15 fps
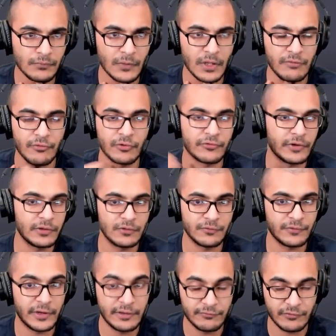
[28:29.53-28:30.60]
if you're trying to
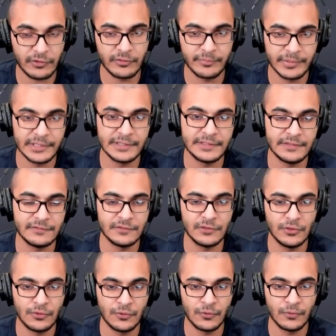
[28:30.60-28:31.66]
find vulnerabilities in
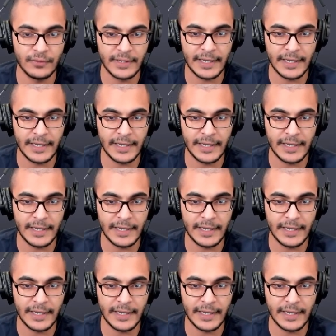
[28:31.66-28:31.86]
your code.